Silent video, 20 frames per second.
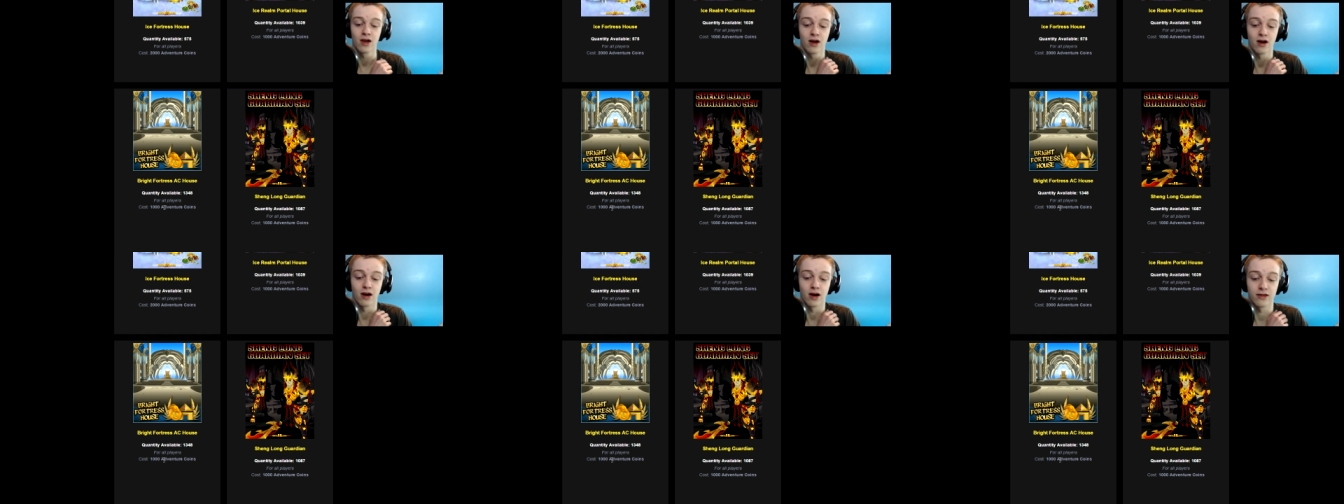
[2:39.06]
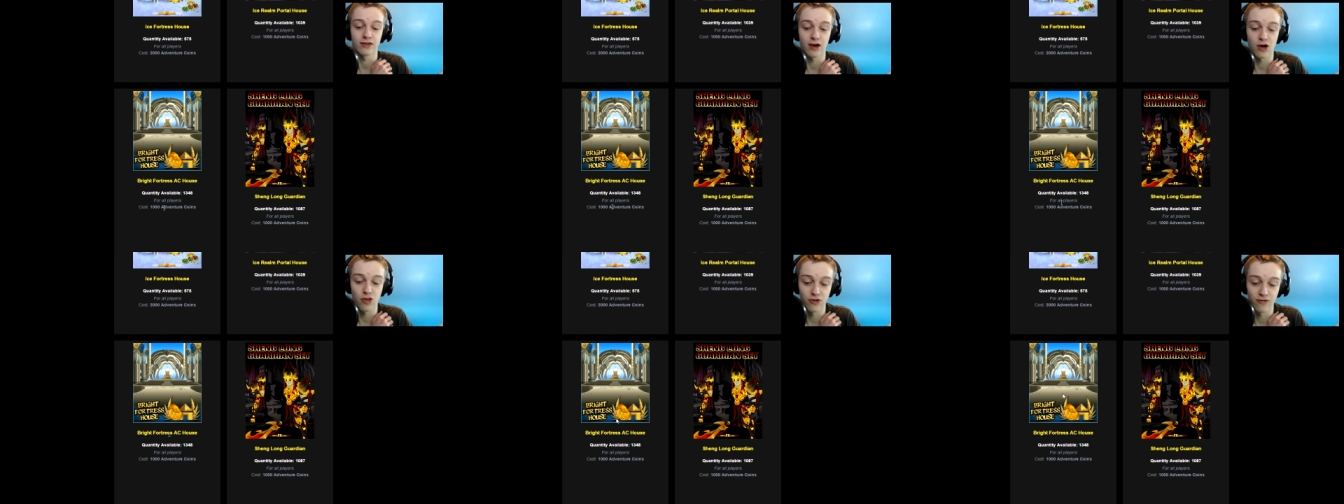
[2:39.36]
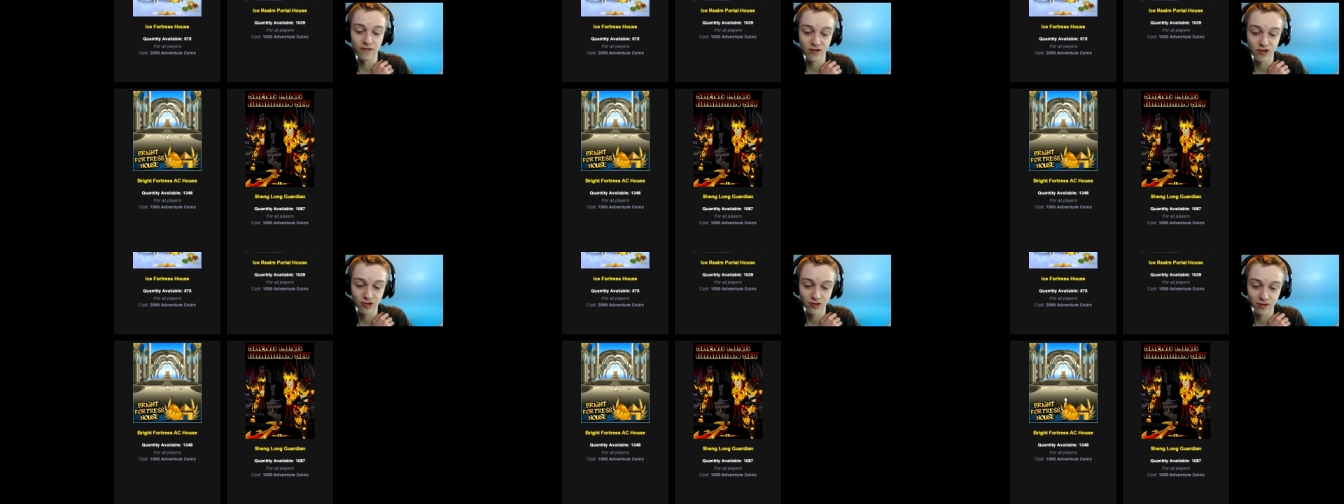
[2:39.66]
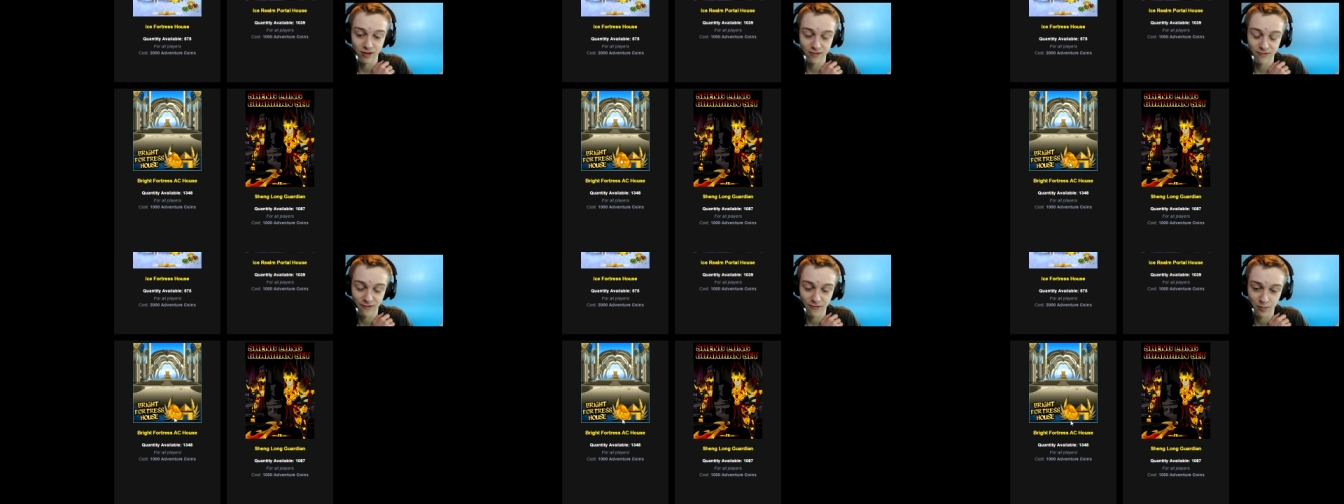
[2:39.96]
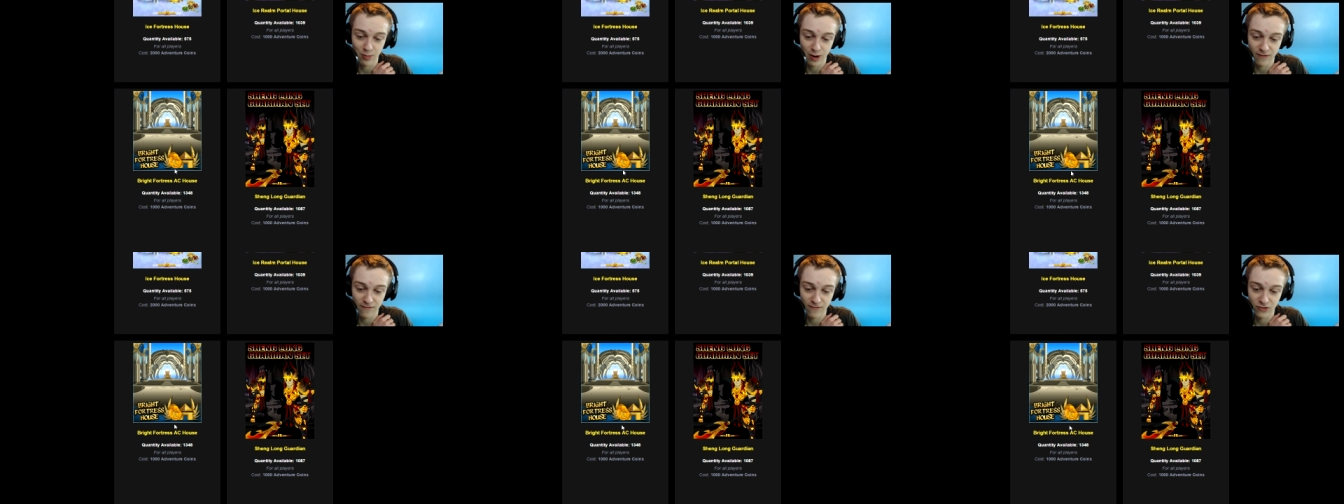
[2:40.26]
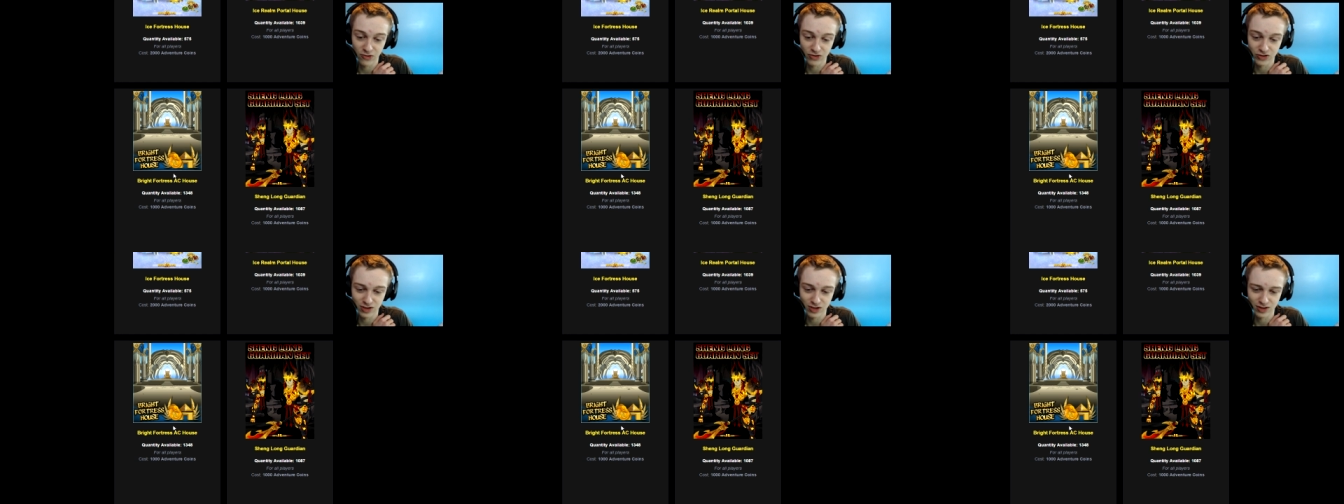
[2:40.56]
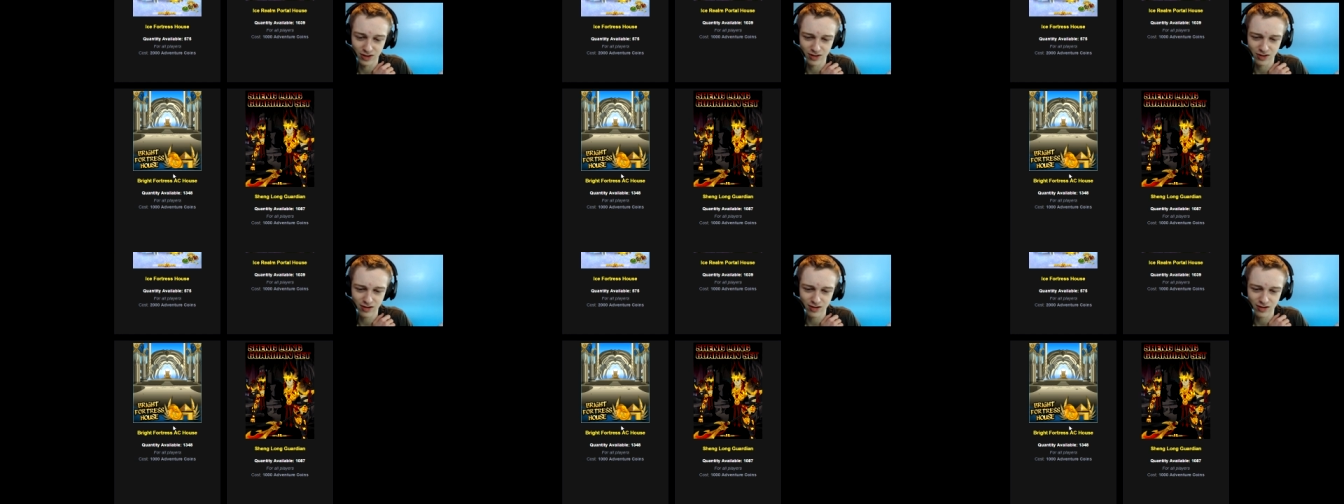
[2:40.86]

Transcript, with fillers: A thousand adventure coins for Bright Fortress.